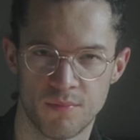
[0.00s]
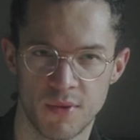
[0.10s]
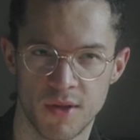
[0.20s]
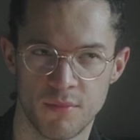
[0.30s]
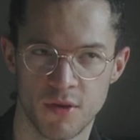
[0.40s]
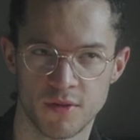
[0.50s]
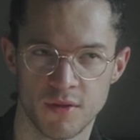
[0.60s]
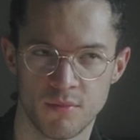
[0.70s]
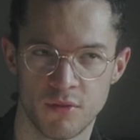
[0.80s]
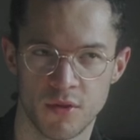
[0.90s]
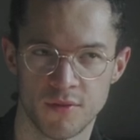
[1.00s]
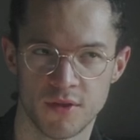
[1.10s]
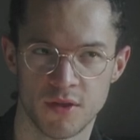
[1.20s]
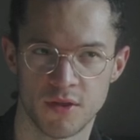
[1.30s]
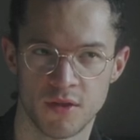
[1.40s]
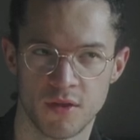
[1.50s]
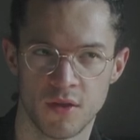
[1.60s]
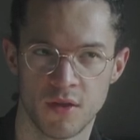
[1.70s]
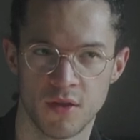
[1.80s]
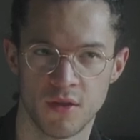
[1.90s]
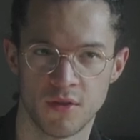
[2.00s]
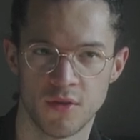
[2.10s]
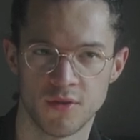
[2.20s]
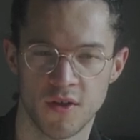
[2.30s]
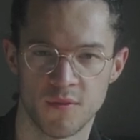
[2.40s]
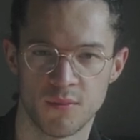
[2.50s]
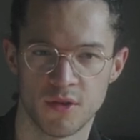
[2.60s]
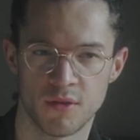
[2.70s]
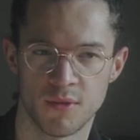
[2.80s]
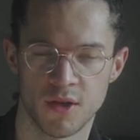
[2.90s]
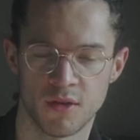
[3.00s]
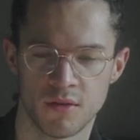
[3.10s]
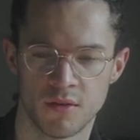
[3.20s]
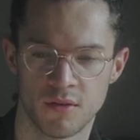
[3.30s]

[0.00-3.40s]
playing basketball, I'd say those have been the main